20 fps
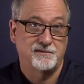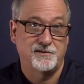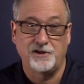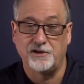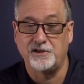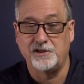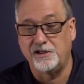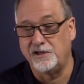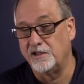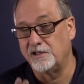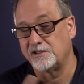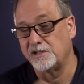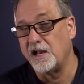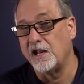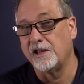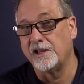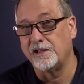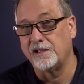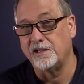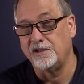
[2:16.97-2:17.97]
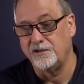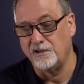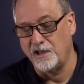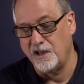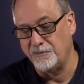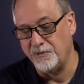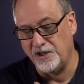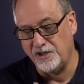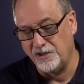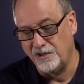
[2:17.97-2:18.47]
it's not like,
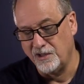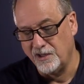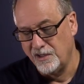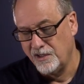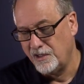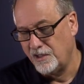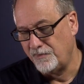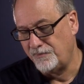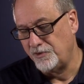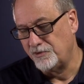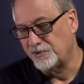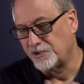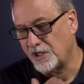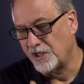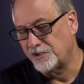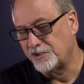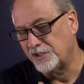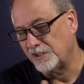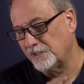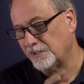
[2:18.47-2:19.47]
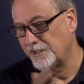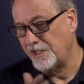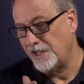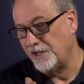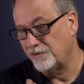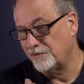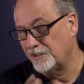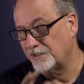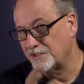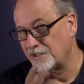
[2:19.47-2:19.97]
I mean, if you touch it
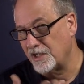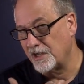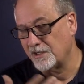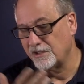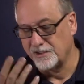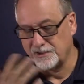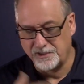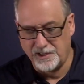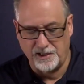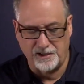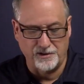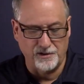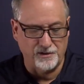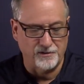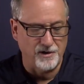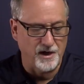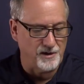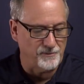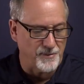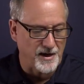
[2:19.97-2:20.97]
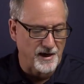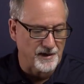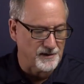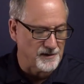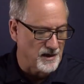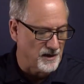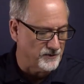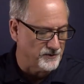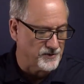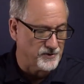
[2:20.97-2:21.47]
later, it's not going to take your grade back
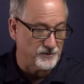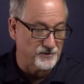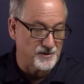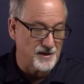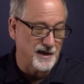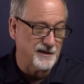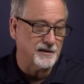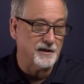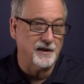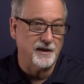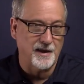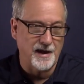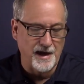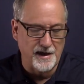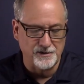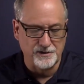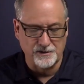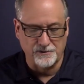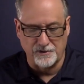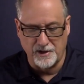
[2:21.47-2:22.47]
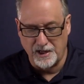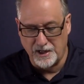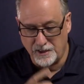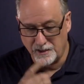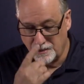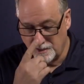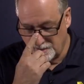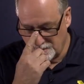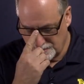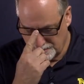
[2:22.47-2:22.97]
down. So it's not the last
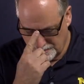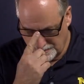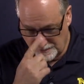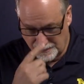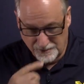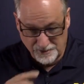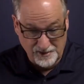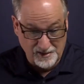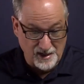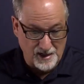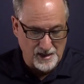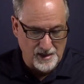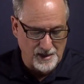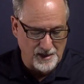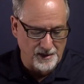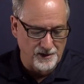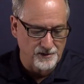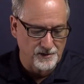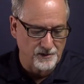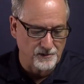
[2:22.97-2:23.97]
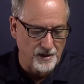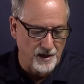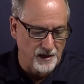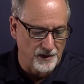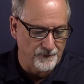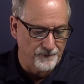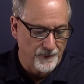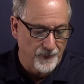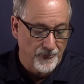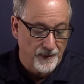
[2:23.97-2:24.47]
grade, it's the highest
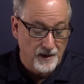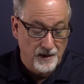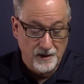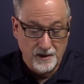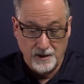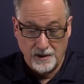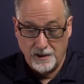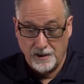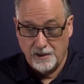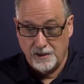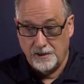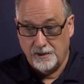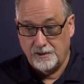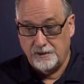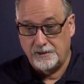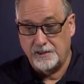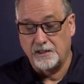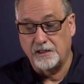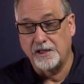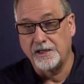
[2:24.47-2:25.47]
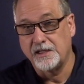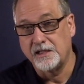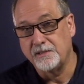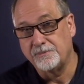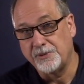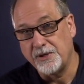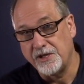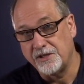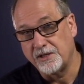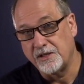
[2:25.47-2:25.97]
grade. Now, like in
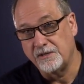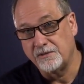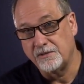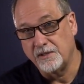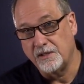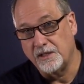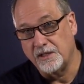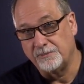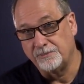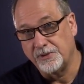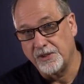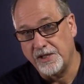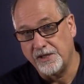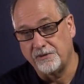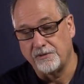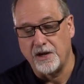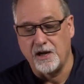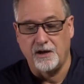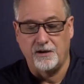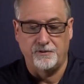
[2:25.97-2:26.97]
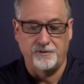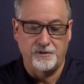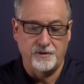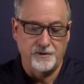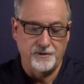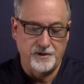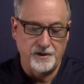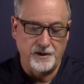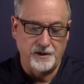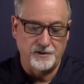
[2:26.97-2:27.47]
the Python playground,
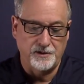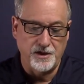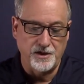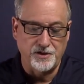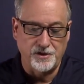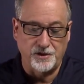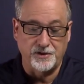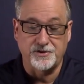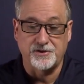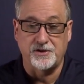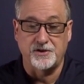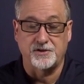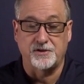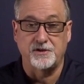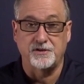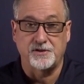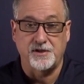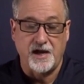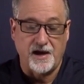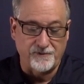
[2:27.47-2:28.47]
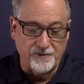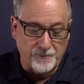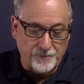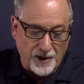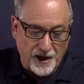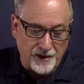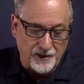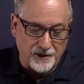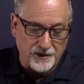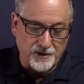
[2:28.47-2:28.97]
the teaching assistants have a
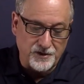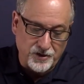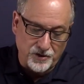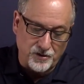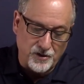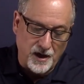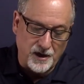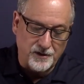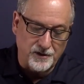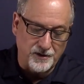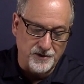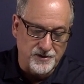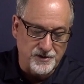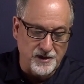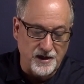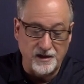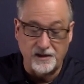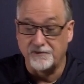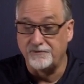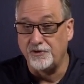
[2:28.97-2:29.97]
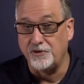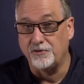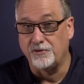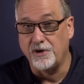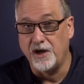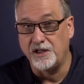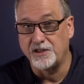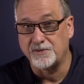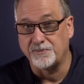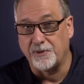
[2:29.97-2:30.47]
button that you're not going to see, the view
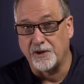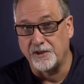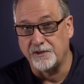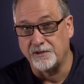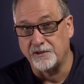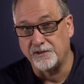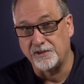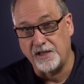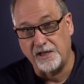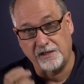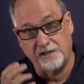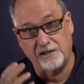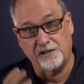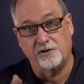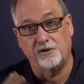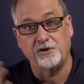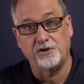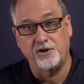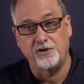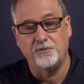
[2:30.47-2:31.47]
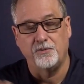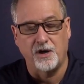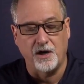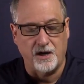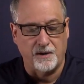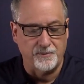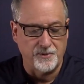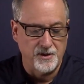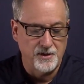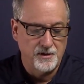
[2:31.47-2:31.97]
grades button, that they can look you
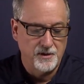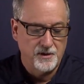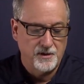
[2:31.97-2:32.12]
up,